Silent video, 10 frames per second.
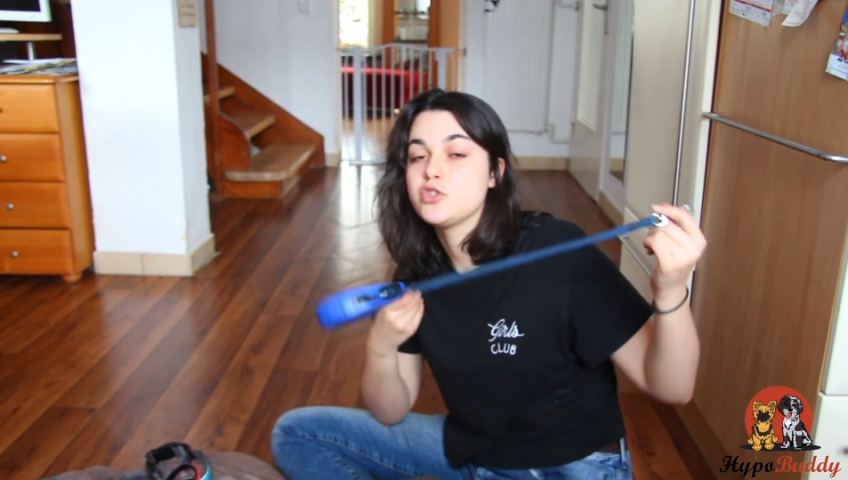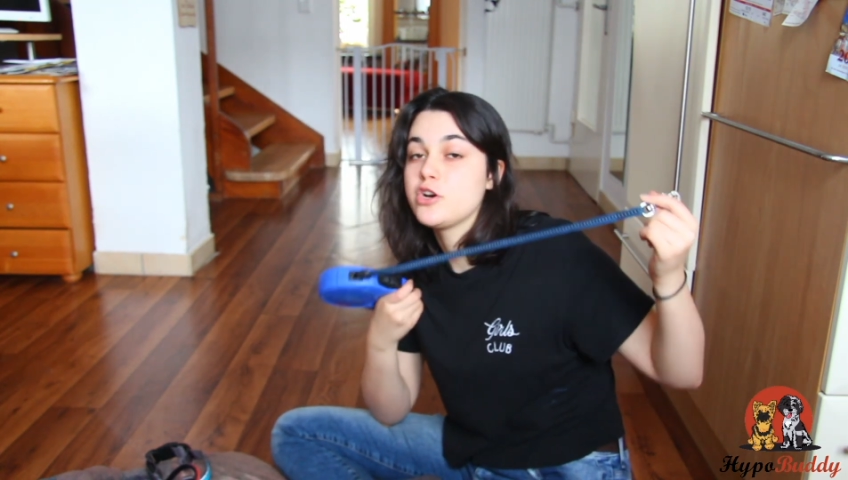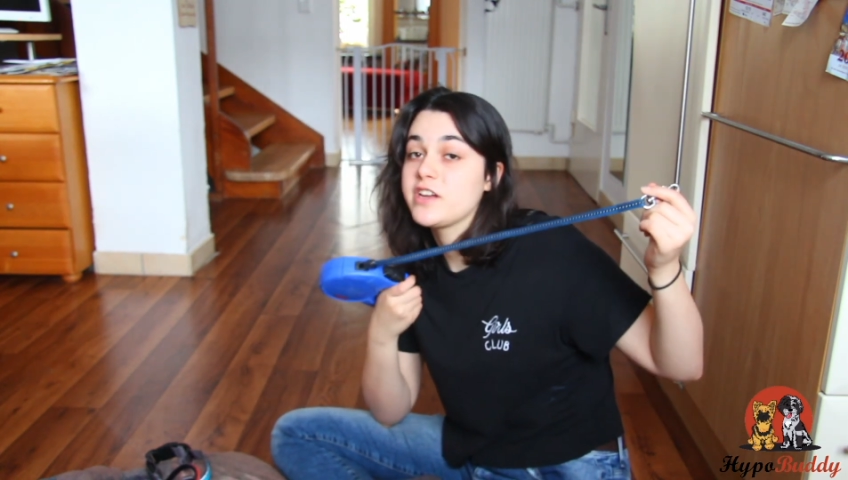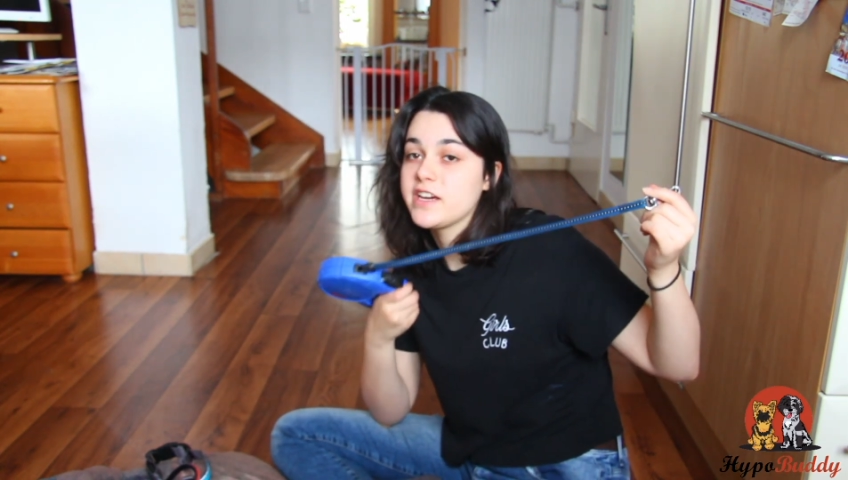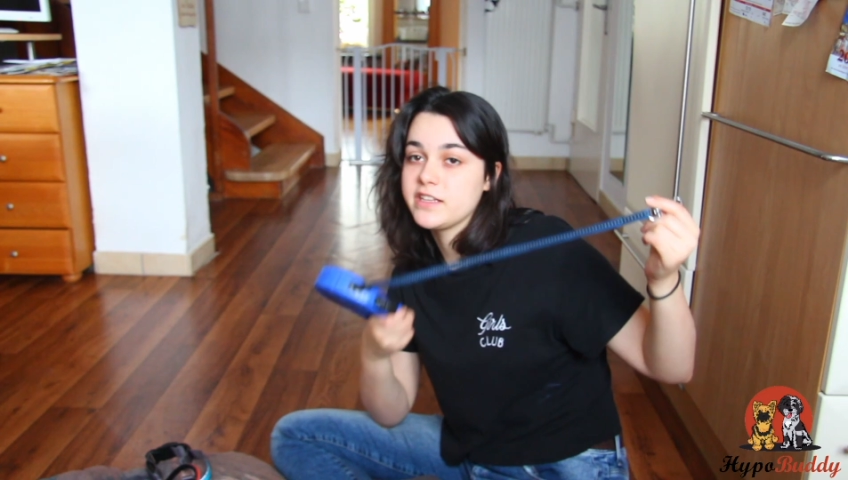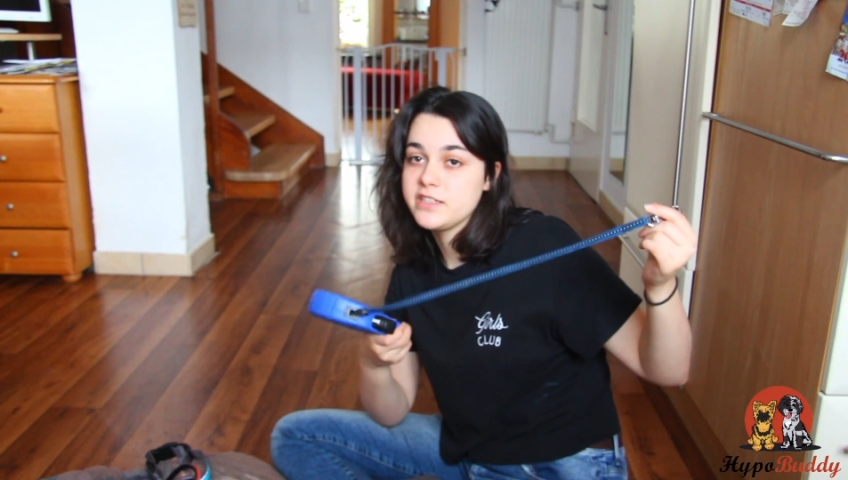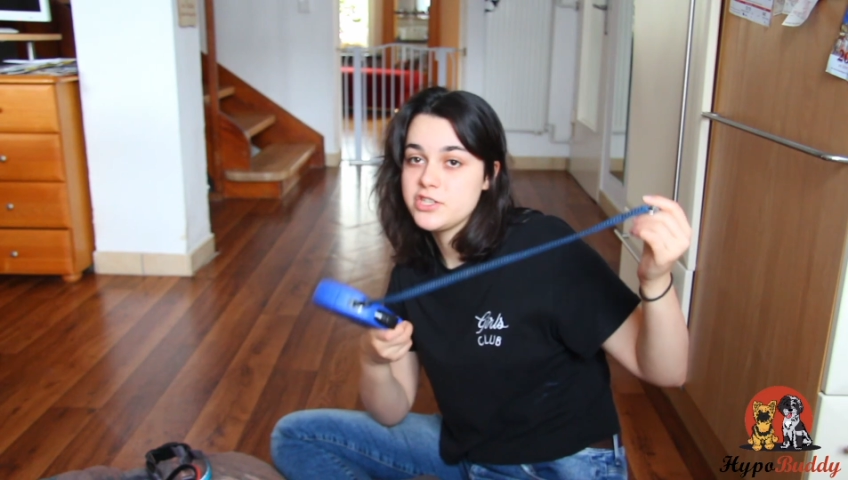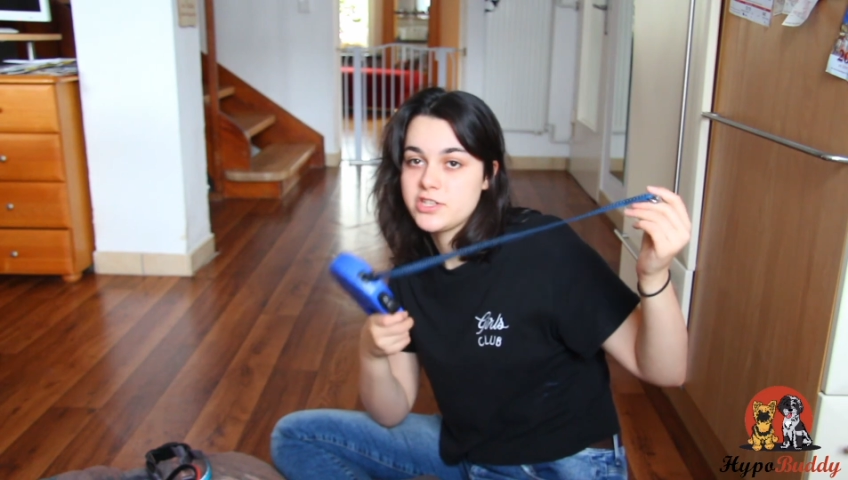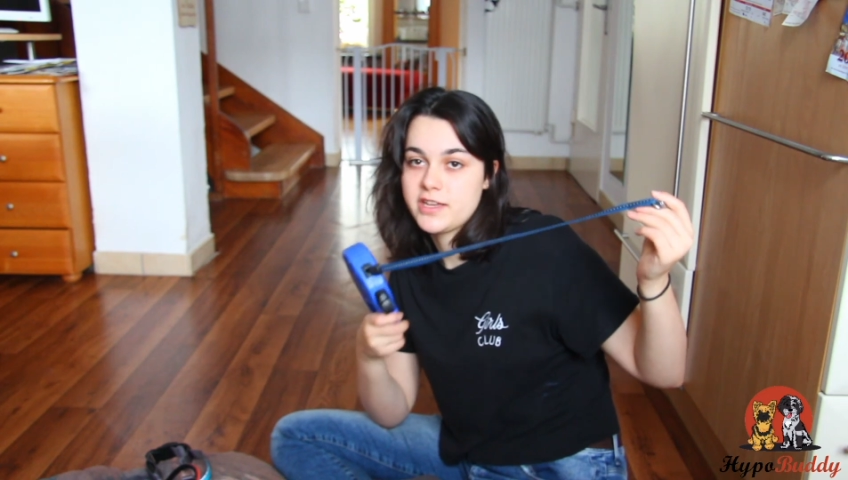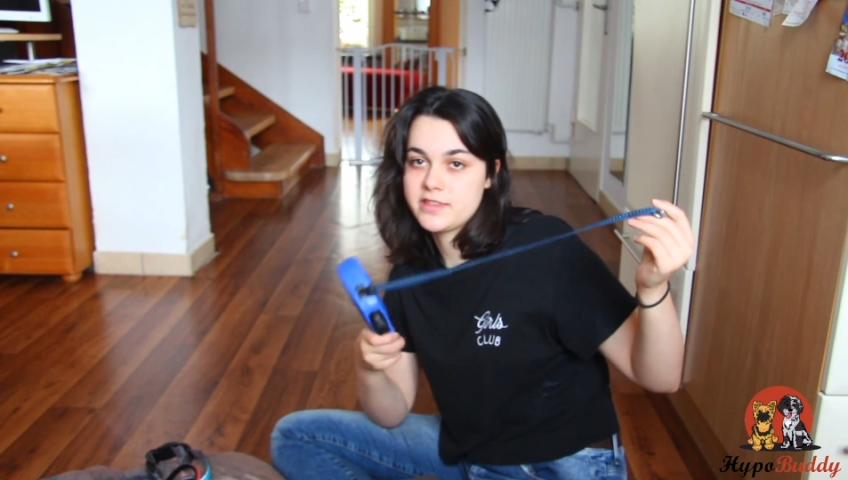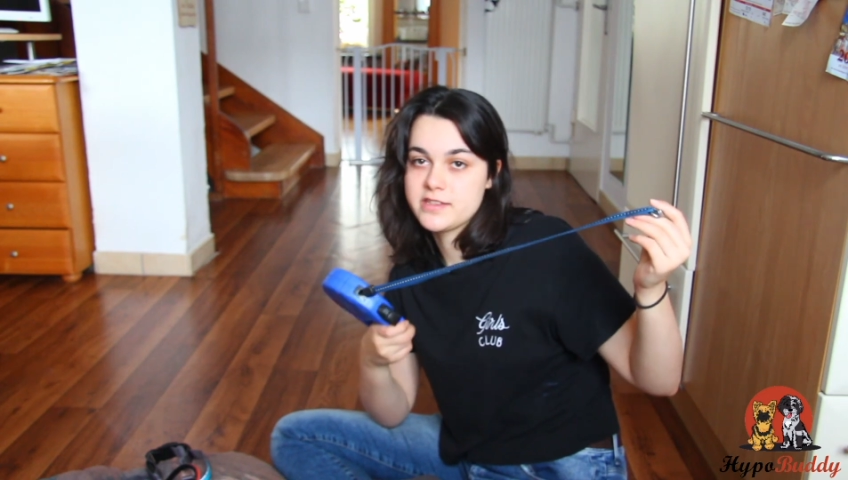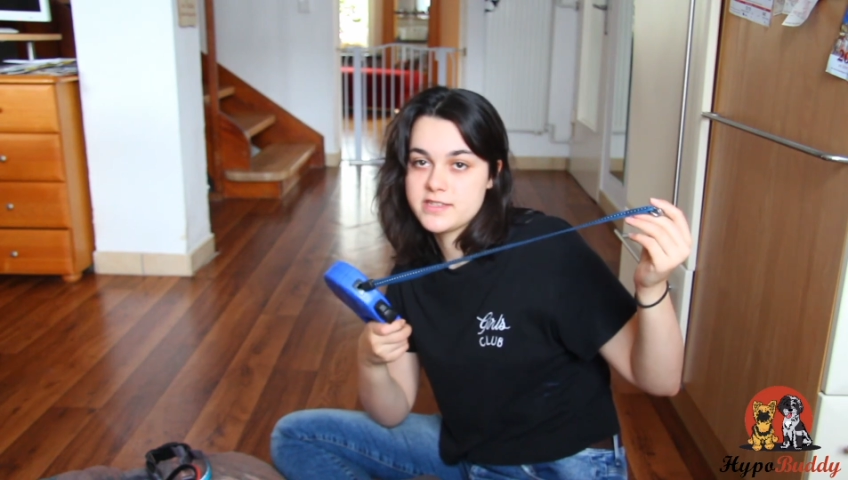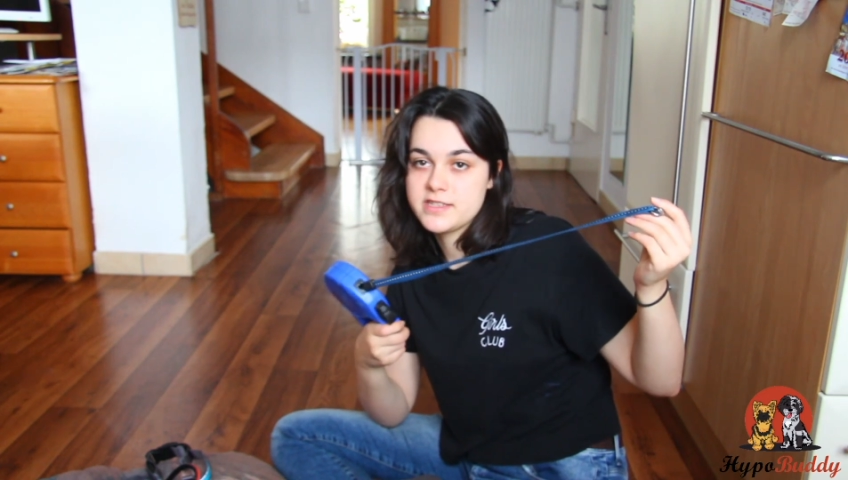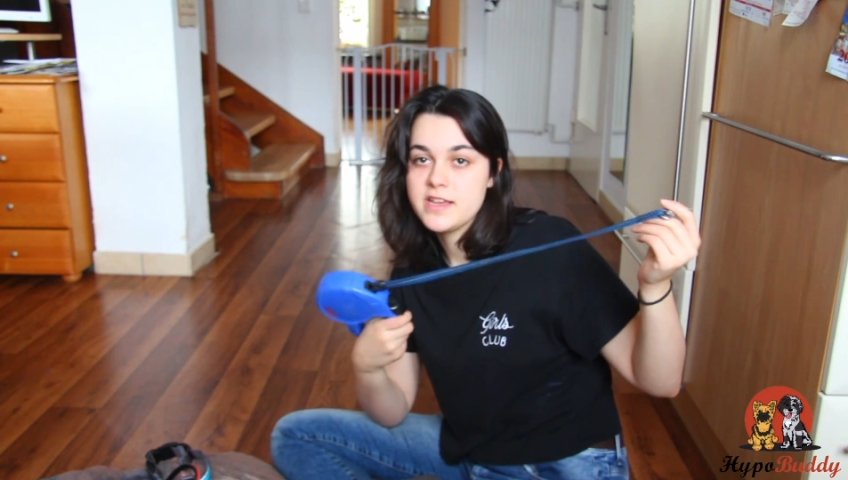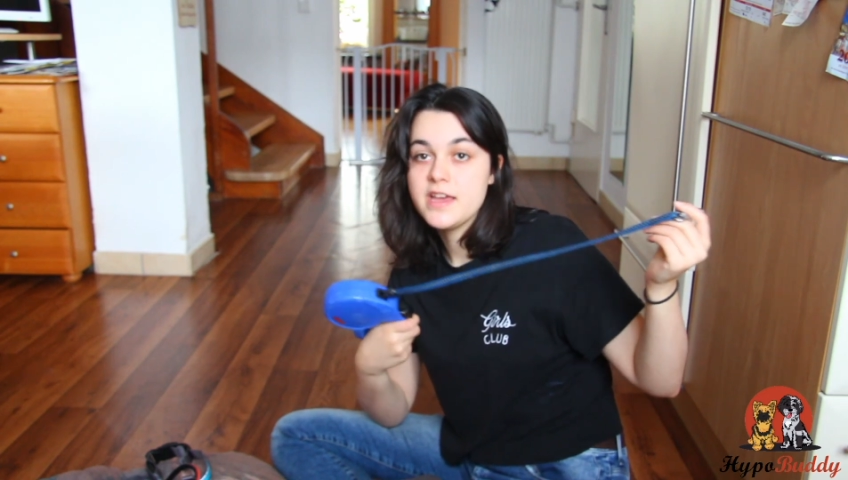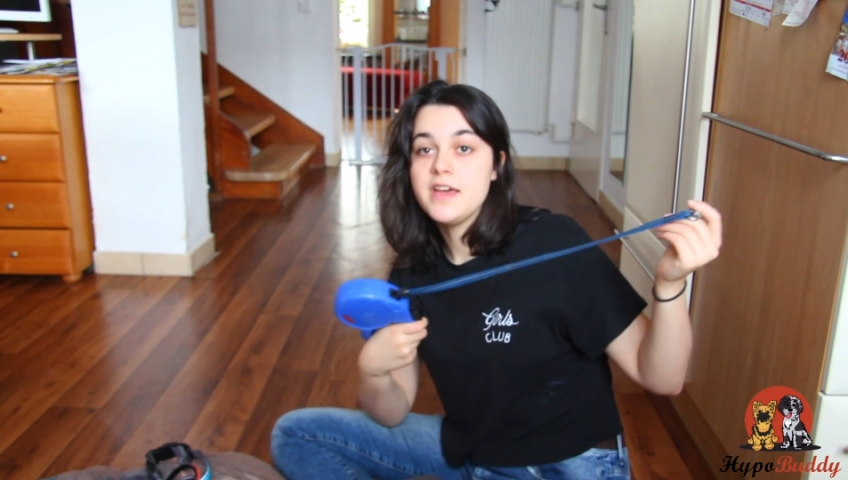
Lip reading: not get a leash like this.